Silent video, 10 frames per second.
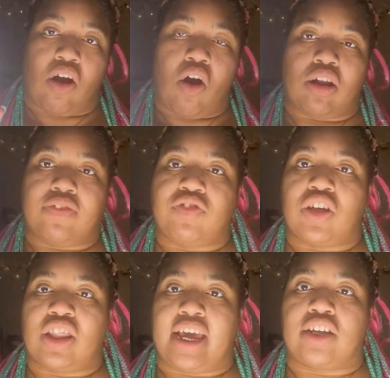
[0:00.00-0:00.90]
All of
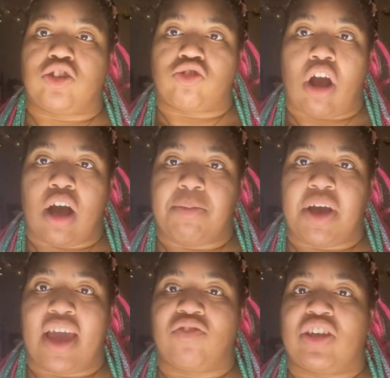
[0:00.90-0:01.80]
the like
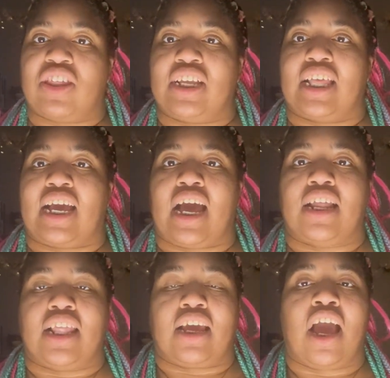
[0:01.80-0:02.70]
drama, everything that
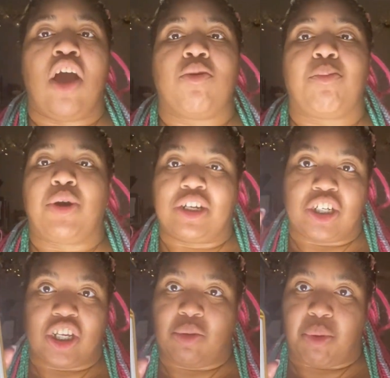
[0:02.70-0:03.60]
got like
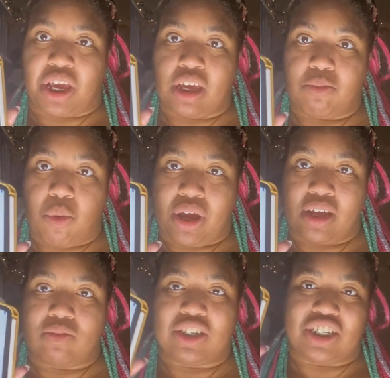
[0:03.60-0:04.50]
pushed to the breaking
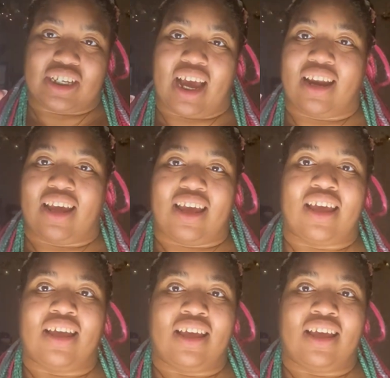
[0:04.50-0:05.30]
point was just kind of